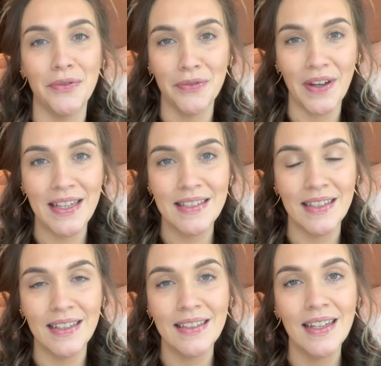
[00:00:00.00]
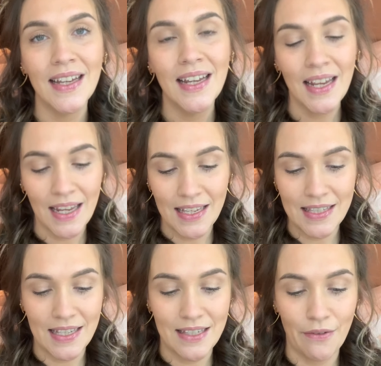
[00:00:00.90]
faces, is
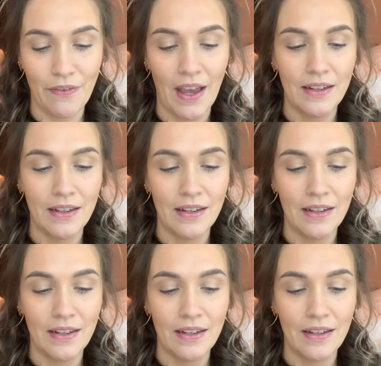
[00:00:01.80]
this effect.